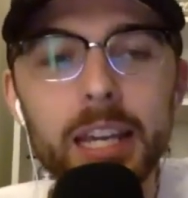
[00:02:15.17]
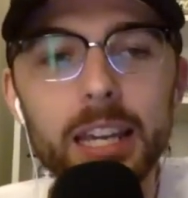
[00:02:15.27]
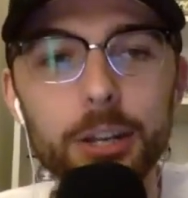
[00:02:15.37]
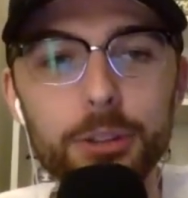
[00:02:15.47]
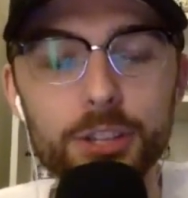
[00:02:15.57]

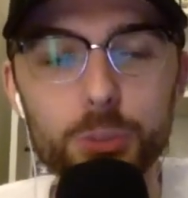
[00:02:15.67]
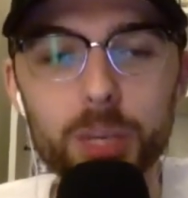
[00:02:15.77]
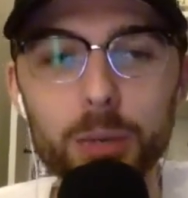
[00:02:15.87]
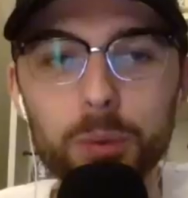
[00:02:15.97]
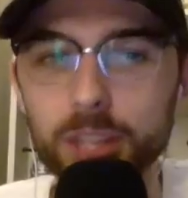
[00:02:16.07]
here this
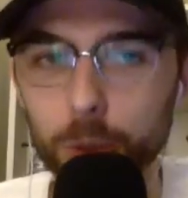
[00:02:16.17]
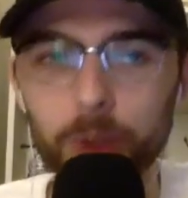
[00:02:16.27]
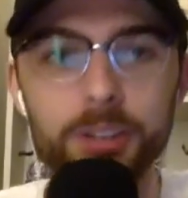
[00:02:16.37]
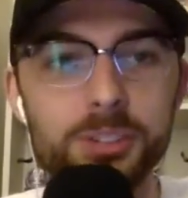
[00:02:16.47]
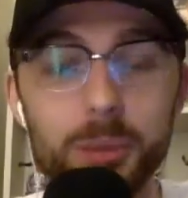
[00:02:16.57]
week with the
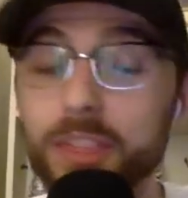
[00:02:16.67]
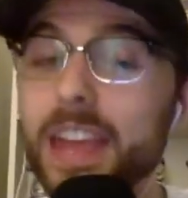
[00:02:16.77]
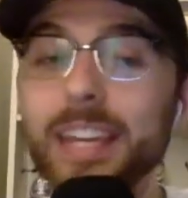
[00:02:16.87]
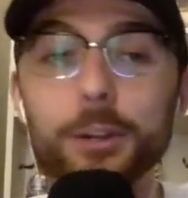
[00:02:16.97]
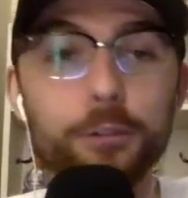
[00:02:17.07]
Orioles. And we
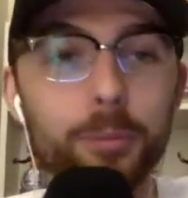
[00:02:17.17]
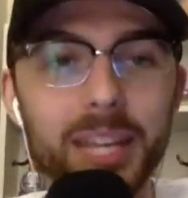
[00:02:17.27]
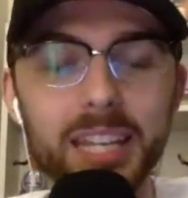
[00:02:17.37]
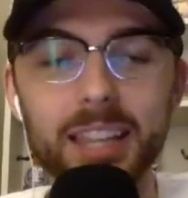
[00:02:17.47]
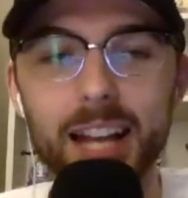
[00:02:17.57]
thank you for
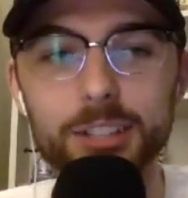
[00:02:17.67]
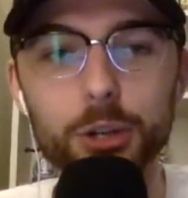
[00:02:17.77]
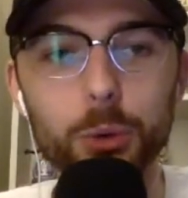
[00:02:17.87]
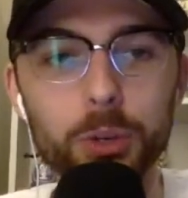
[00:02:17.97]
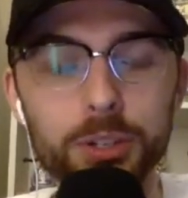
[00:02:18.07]
making Locked
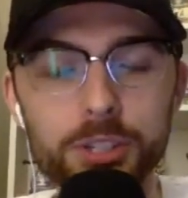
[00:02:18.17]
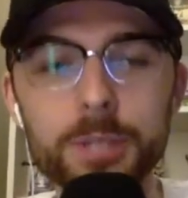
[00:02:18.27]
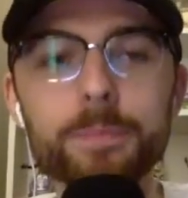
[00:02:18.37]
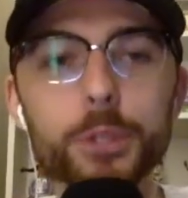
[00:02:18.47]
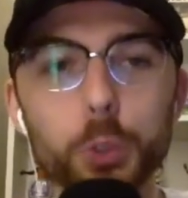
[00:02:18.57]
On
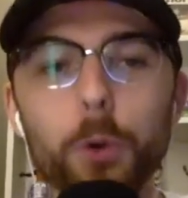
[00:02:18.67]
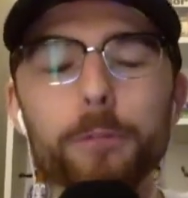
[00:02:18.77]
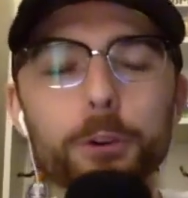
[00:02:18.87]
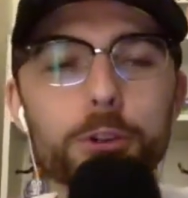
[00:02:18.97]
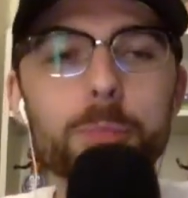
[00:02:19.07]
Orioles your
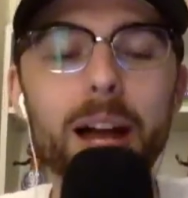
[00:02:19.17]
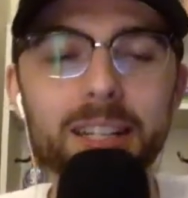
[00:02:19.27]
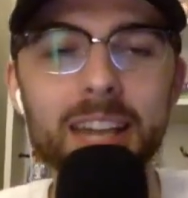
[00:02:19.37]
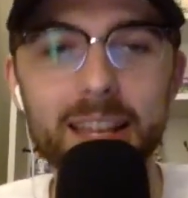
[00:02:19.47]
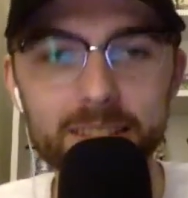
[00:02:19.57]
first
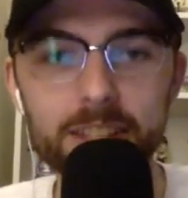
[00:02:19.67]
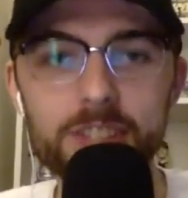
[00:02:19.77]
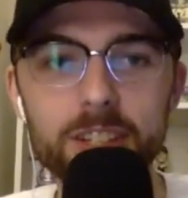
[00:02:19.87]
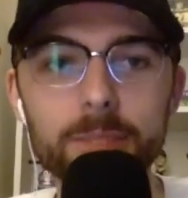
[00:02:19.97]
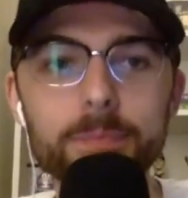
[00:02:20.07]
podcast
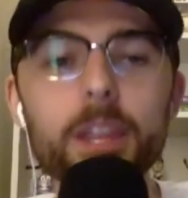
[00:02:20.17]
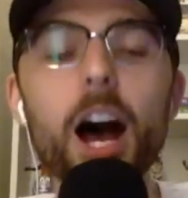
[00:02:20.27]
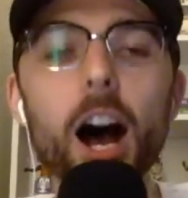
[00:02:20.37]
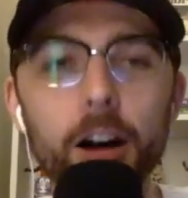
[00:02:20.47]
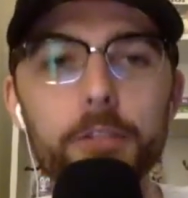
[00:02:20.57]
listen
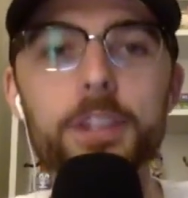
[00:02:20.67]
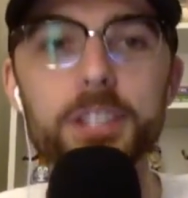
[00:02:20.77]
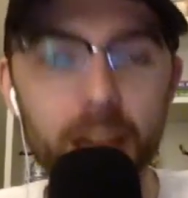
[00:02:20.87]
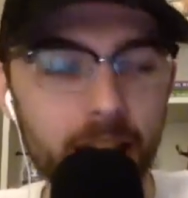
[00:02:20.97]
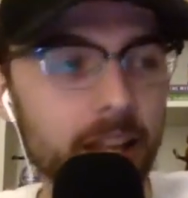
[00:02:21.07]
of the
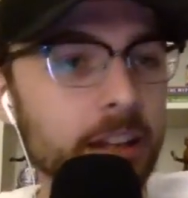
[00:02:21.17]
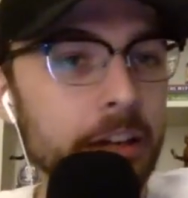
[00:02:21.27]
day.